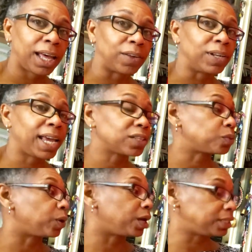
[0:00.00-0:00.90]
Our
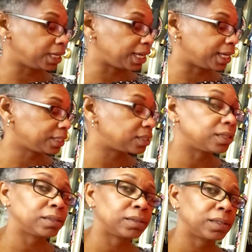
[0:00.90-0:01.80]
next word is,
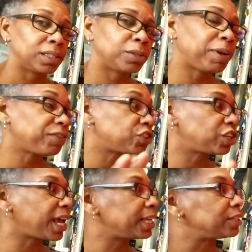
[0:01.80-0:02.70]
it's a bit of a
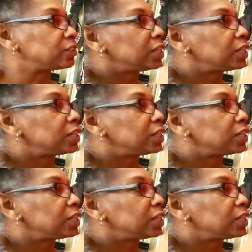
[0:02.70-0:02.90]
change.